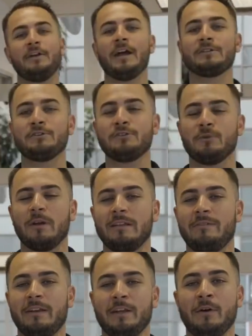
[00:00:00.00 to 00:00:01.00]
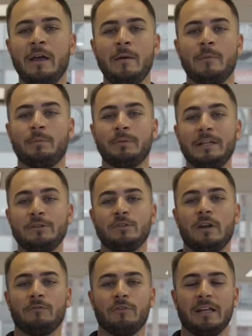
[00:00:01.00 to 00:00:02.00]
guys are enjoying the video, but please do
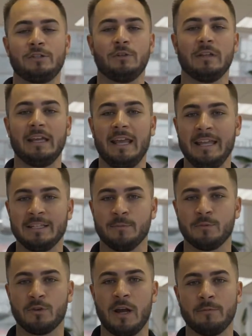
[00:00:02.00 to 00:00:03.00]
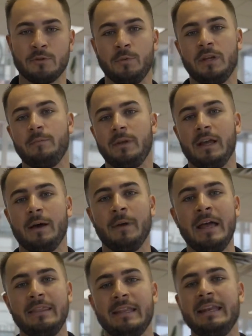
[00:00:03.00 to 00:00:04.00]
not forget to like and subscribe so we can become
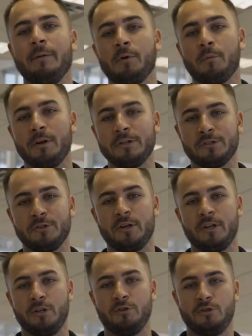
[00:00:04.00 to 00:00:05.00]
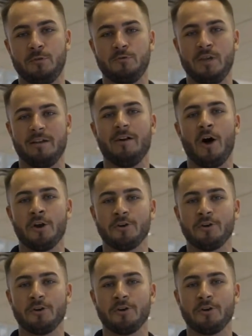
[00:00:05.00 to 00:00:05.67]
the #1 Toyota YouTube channel on